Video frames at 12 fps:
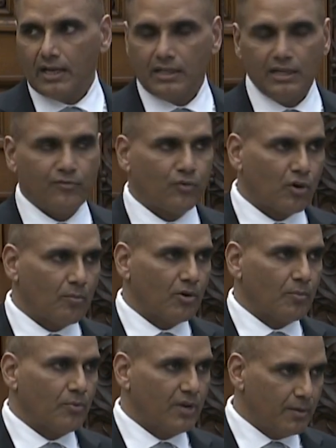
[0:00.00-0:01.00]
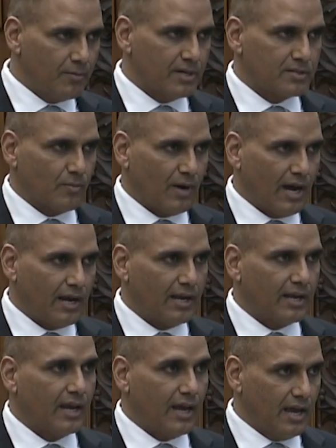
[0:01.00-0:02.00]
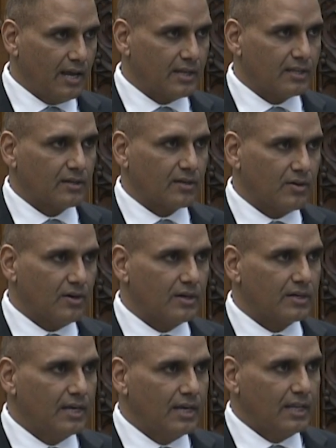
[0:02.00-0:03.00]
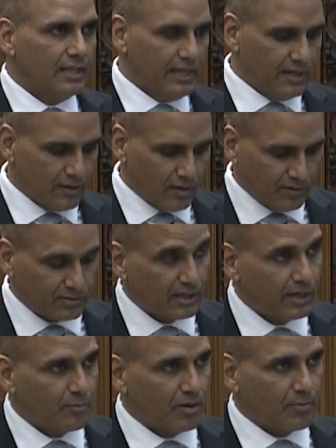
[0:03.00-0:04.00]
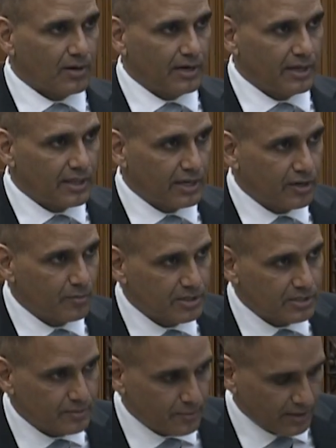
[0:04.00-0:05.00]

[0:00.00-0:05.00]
the former Premier's riding and the current leader of the Liberal Party. Thank you, Mr.